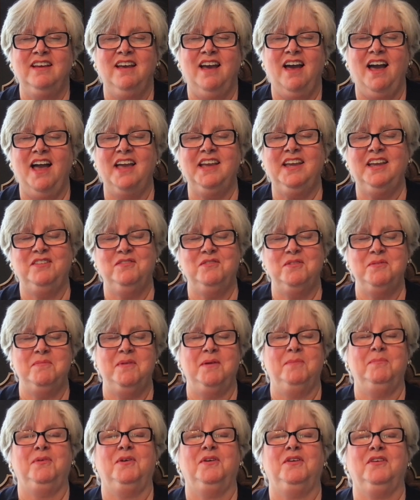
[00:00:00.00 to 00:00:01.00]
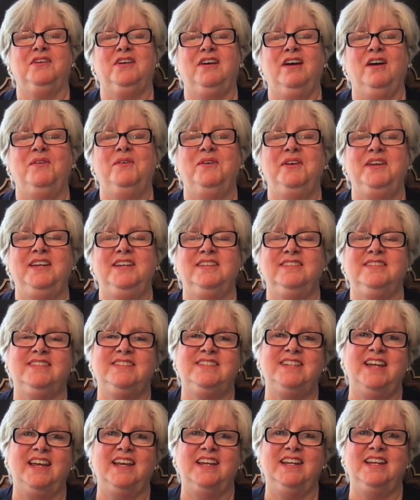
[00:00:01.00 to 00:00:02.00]
I can remember going and
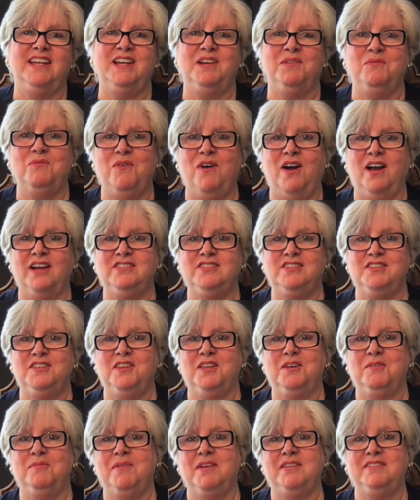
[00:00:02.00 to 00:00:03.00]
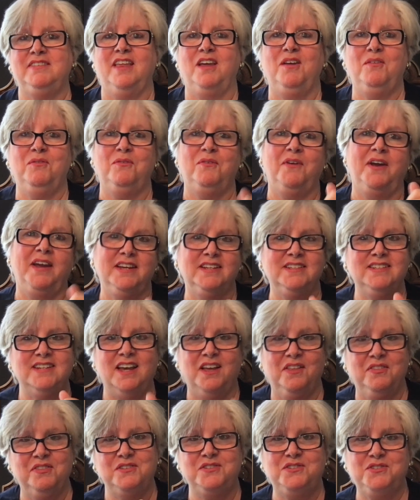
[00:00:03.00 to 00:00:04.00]
standing and watching them as they ran
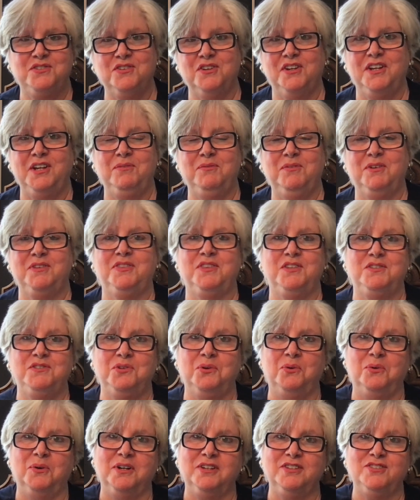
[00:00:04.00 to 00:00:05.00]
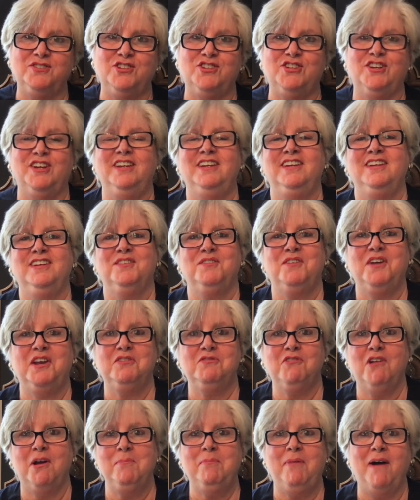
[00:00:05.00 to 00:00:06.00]
down the street with the torch, ran
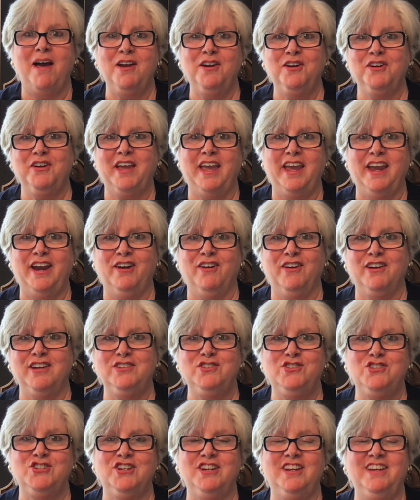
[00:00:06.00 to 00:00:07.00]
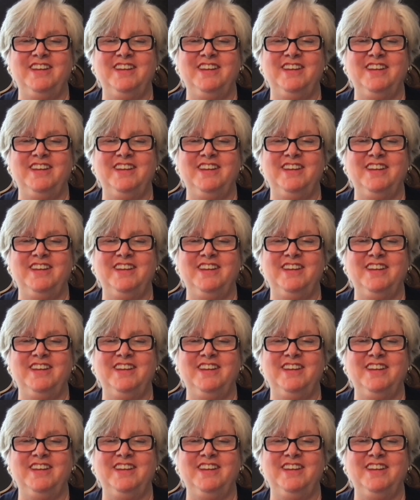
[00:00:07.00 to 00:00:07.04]
right by her carriage,